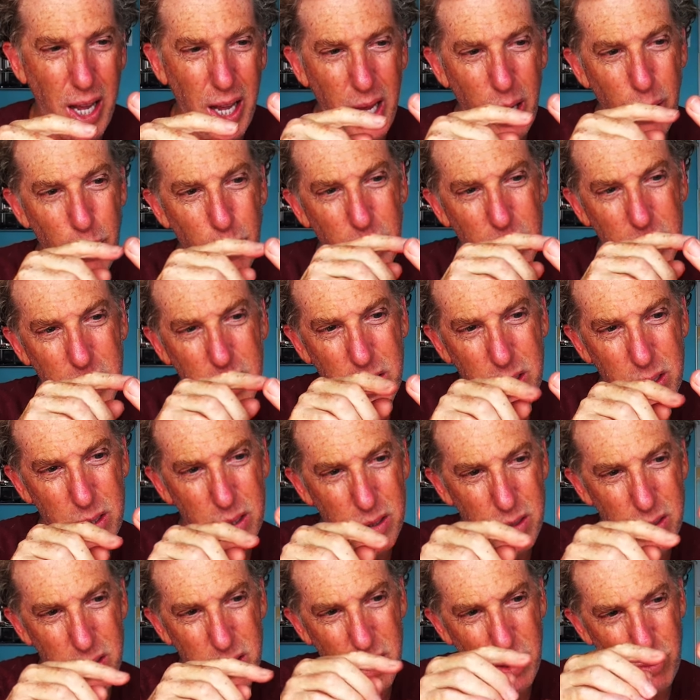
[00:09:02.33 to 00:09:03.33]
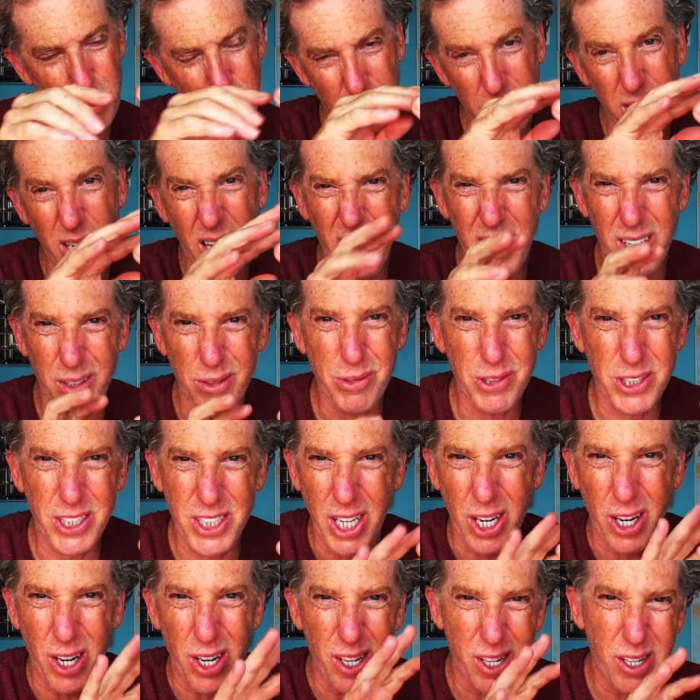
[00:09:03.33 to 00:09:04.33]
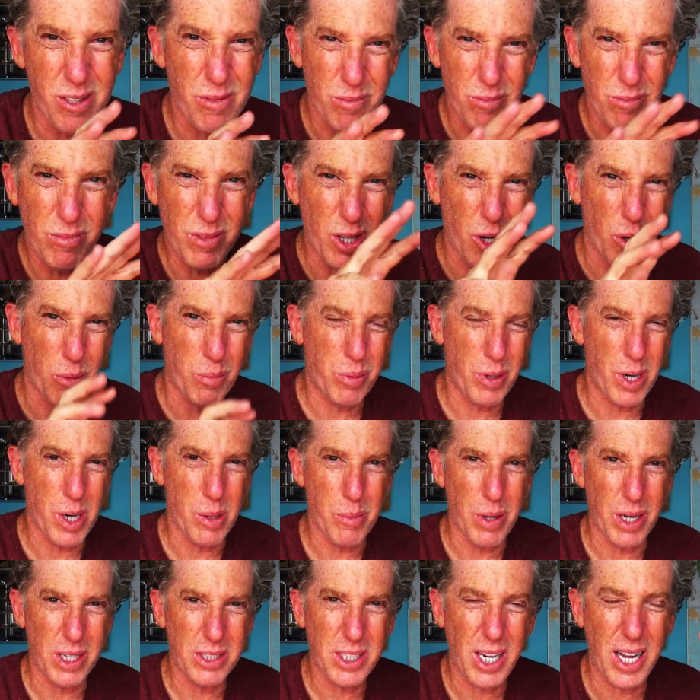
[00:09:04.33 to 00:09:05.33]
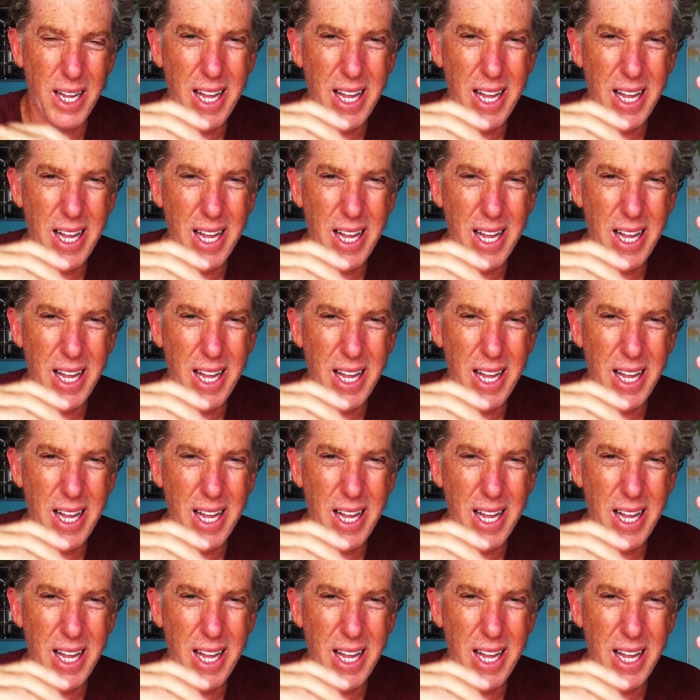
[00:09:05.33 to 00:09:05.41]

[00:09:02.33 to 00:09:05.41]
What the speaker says: it was kind of shared, you know, pretty much.